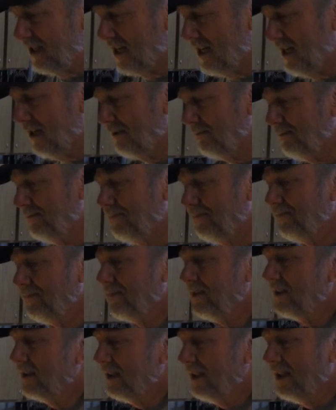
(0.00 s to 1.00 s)
go.
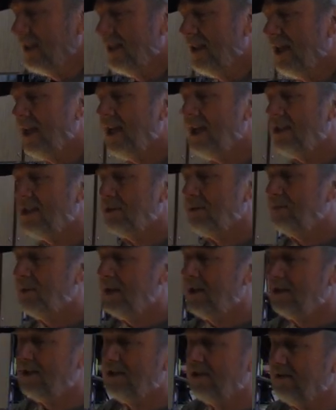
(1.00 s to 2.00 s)

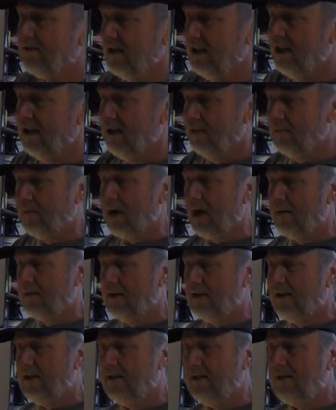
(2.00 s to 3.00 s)
Inexpensive. Probably
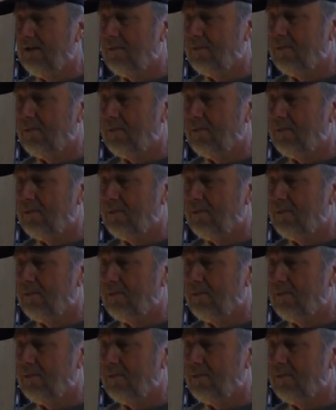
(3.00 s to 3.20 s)
the